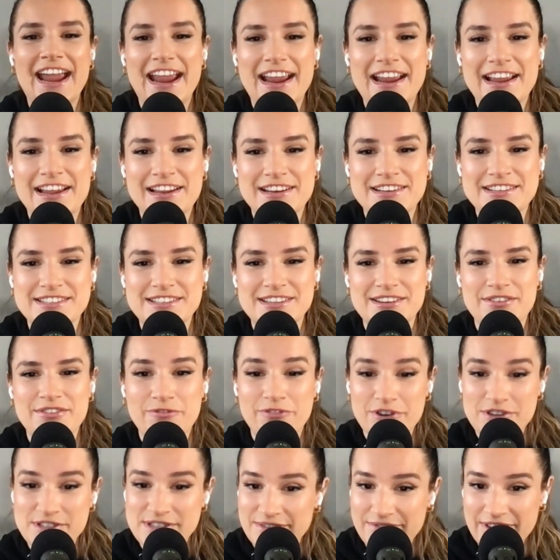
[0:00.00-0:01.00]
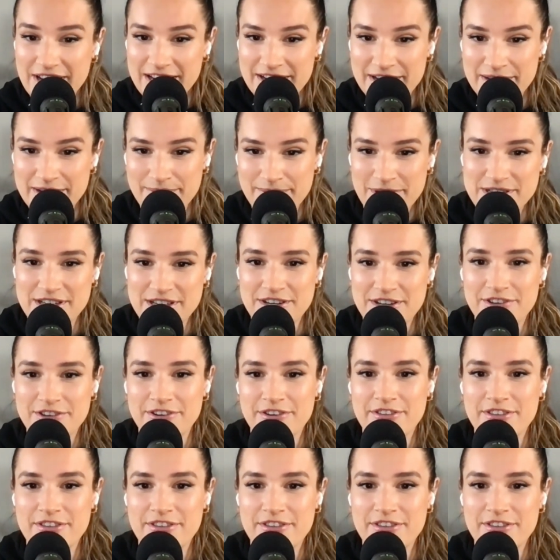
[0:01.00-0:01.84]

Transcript: And for Savannah in particular,